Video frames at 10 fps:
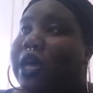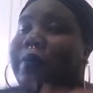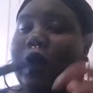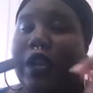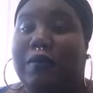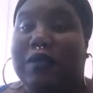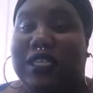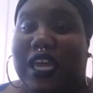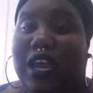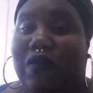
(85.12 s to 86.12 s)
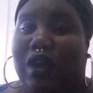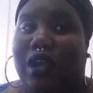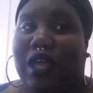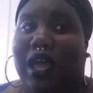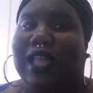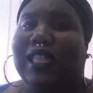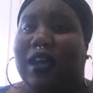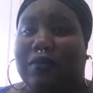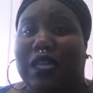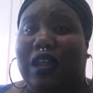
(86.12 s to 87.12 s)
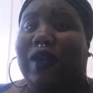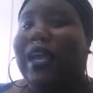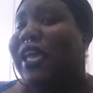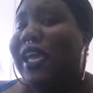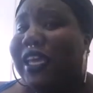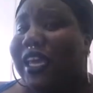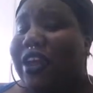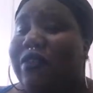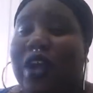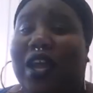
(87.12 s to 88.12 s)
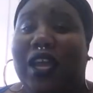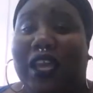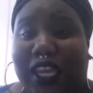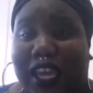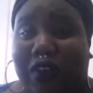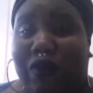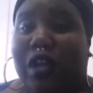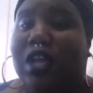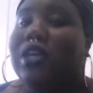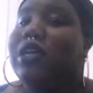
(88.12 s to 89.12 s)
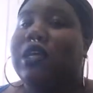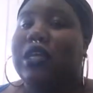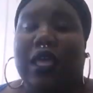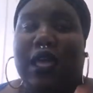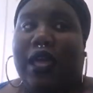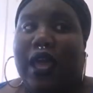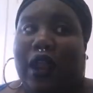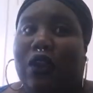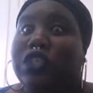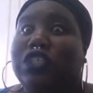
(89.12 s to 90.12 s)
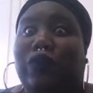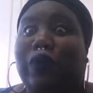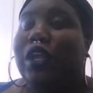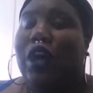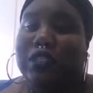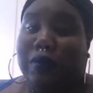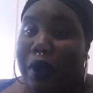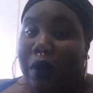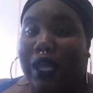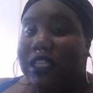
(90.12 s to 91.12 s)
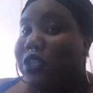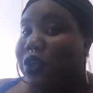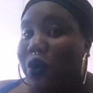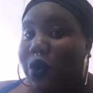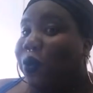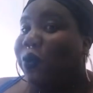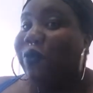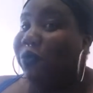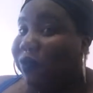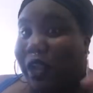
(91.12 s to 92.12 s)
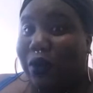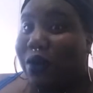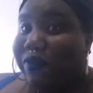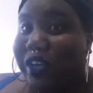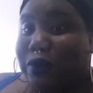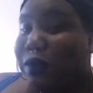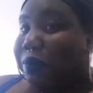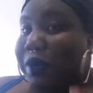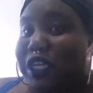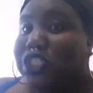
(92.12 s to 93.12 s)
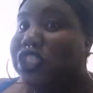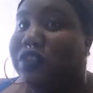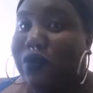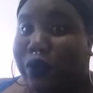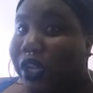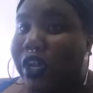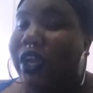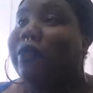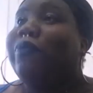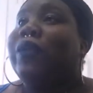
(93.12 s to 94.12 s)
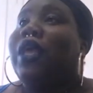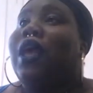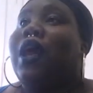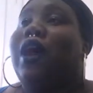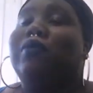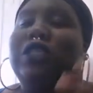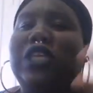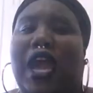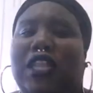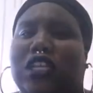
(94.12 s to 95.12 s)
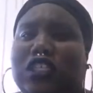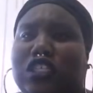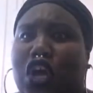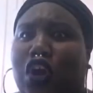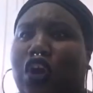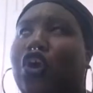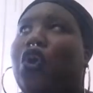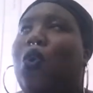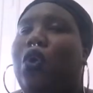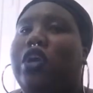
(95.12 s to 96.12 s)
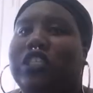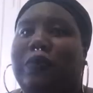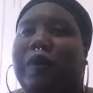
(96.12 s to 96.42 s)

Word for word: um, her name is Kiera. I think I'm saying that right. Kiera, Kiera. I don't know. She's a really awesome poet. So follow her on Facebook because she's really good. Um, she had this gorgeous